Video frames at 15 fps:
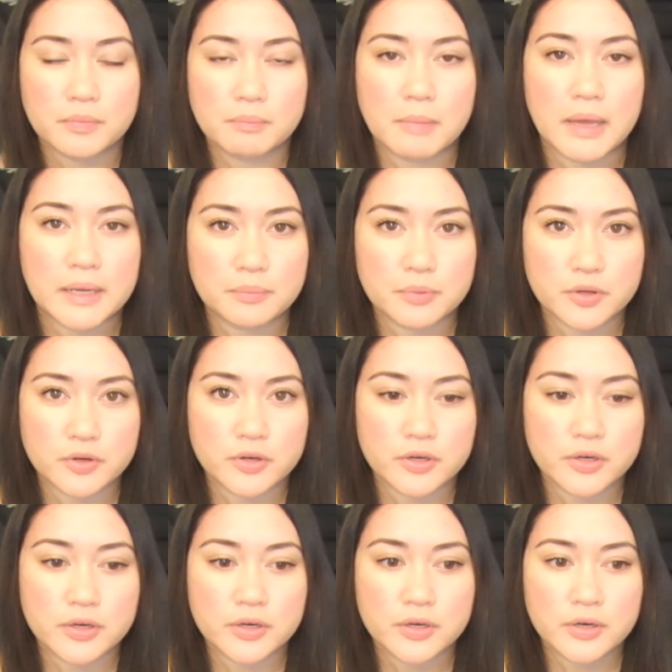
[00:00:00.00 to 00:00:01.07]

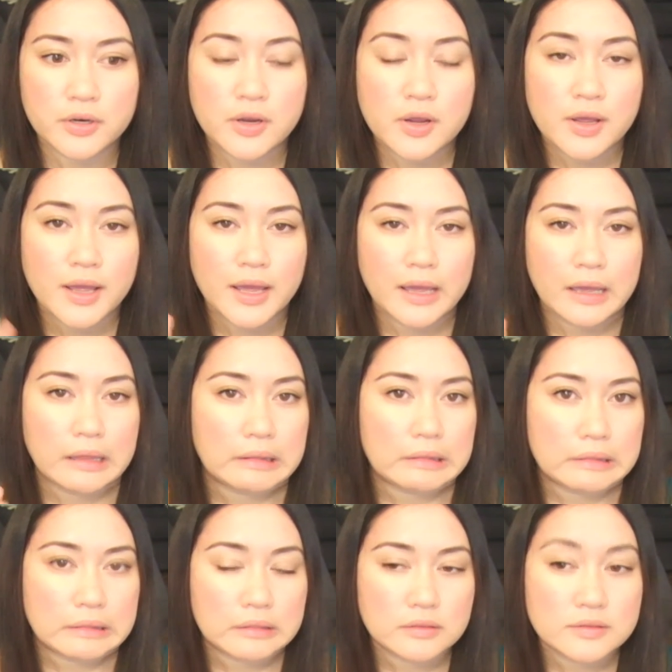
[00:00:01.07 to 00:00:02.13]
Menopur
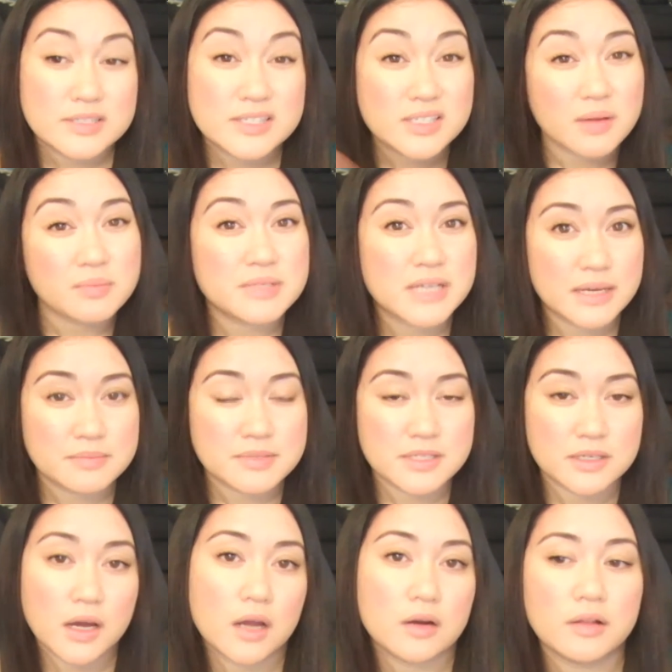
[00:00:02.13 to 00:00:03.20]
and sometimes
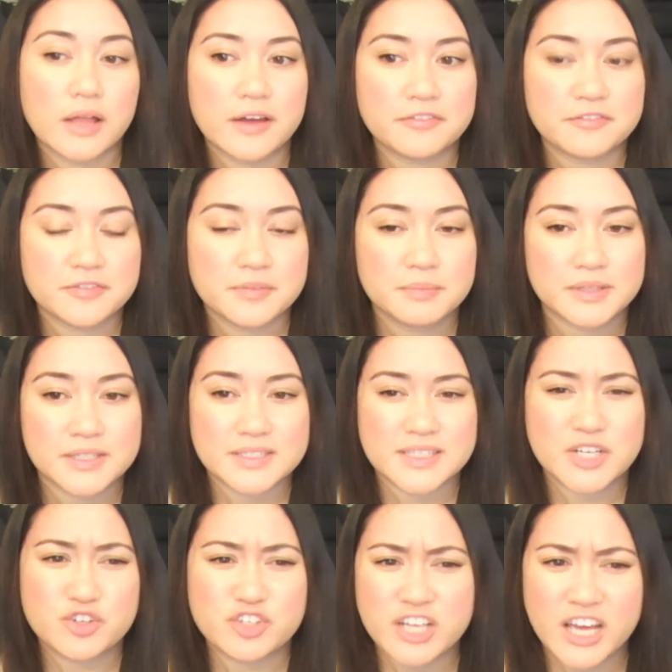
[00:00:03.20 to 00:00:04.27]
the IVF. But the
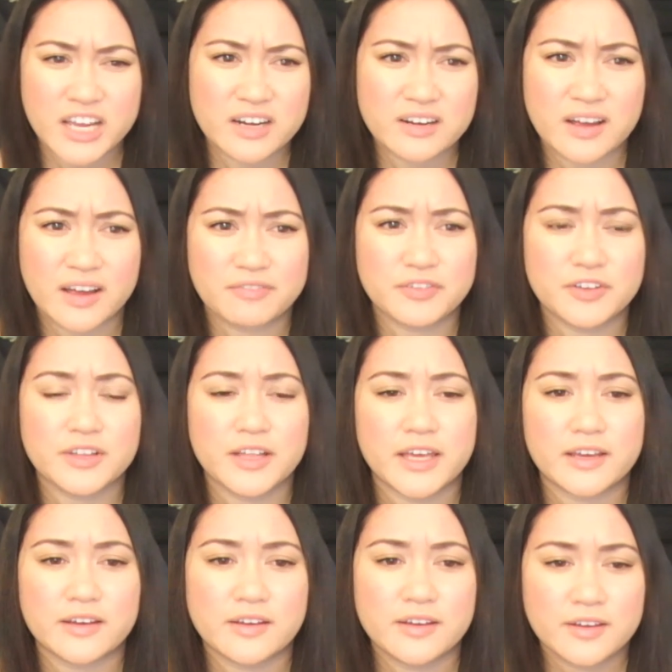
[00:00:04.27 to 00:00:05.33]
Cetrotide, I feel
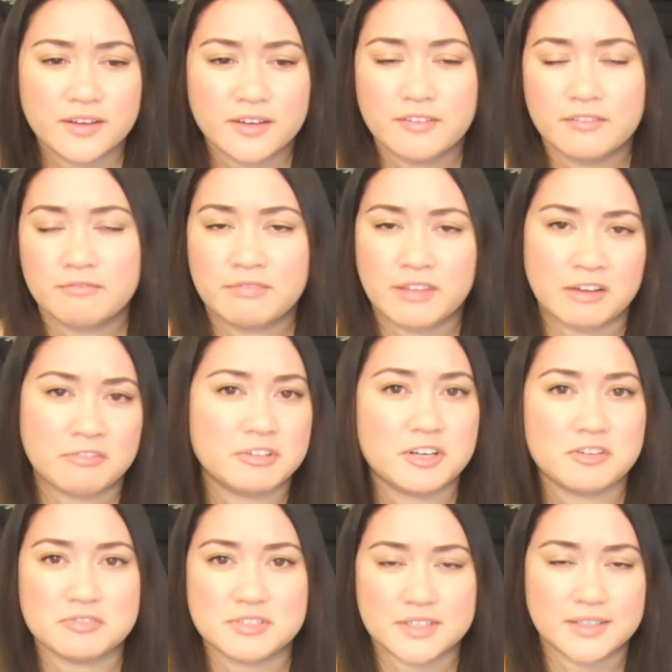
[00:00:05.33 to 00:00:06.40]
like that one
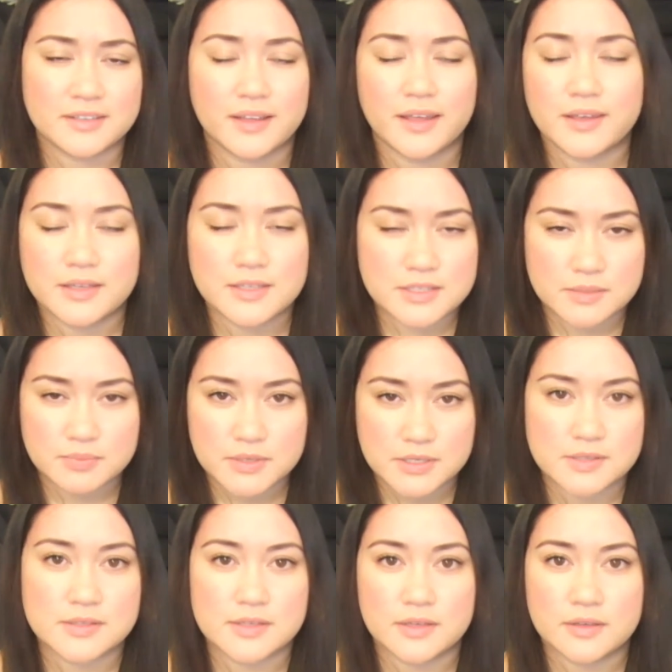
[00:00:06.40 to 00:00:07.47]
goes in like easy
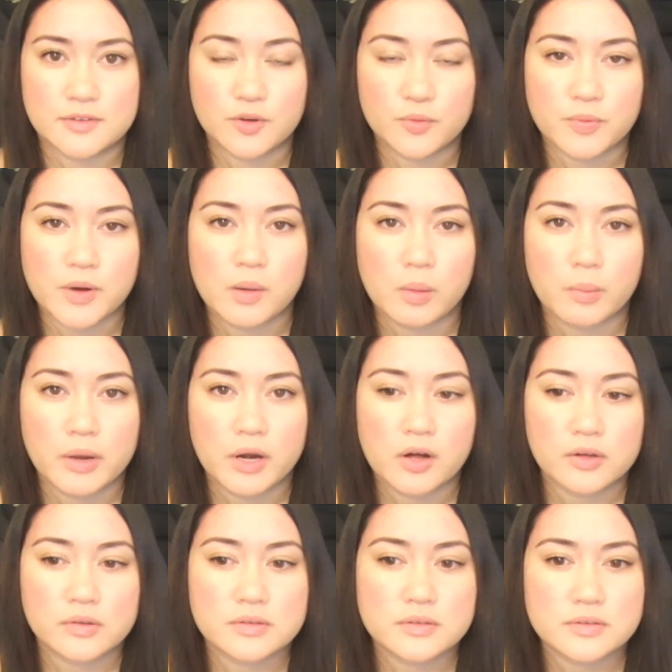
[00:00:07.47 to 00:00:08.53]
peasy, no problem at
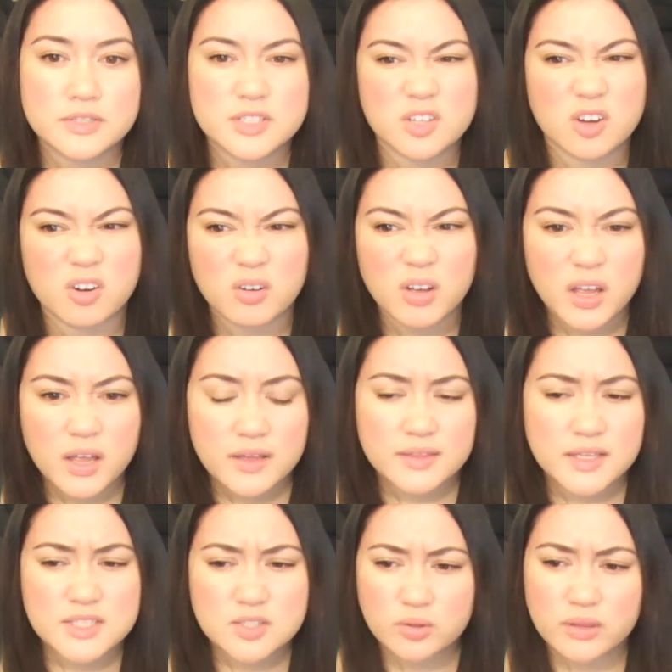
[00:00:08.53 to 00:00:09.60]
all. So
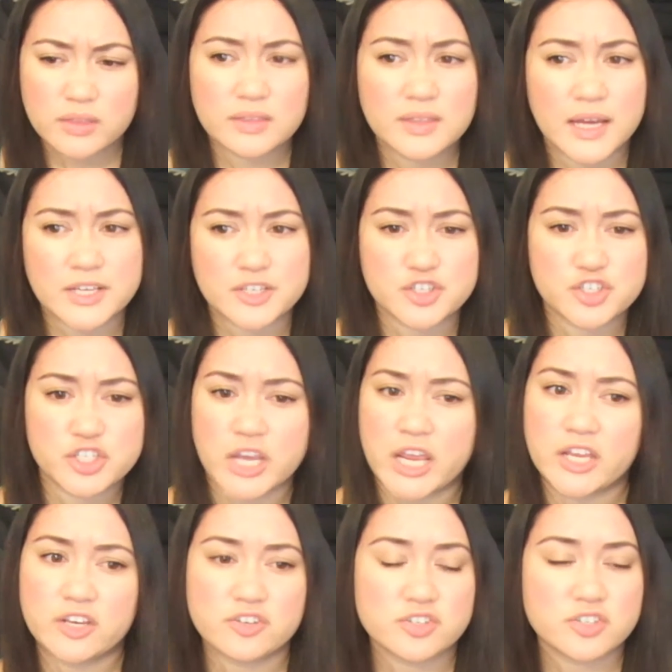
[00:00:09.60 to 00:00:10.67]
that's the only thing that has
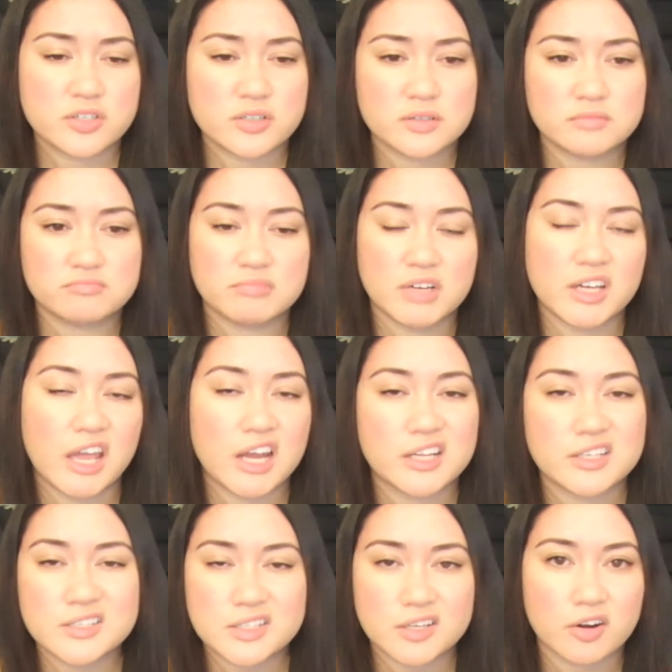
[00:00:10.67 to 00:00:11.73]
changed. Again, it
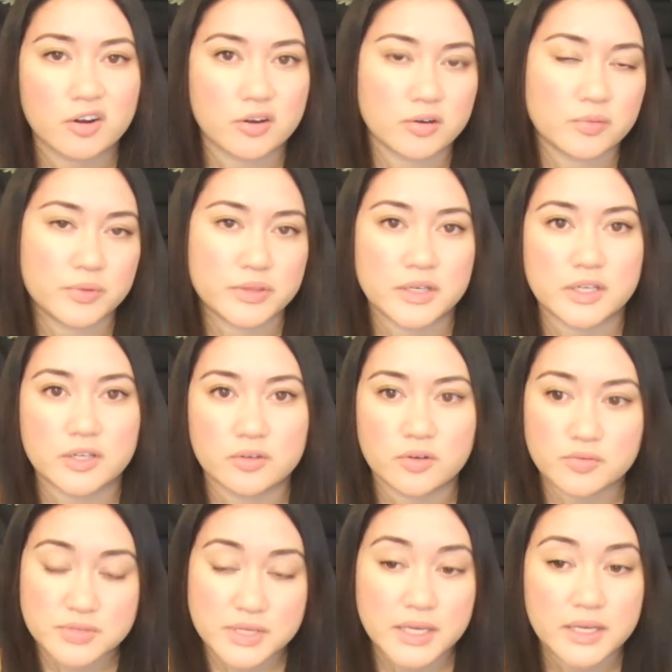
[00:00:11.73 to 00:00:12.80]
doesn't hurt when the needle
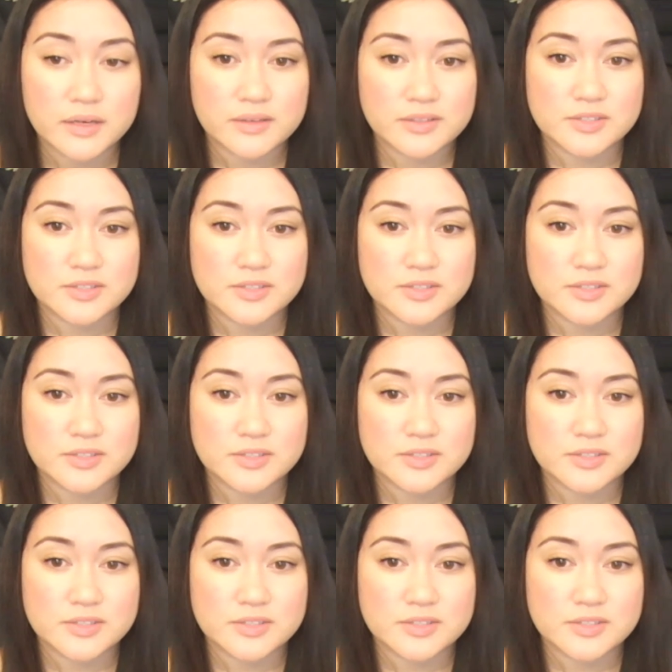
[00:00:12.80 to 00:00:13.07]
goes in.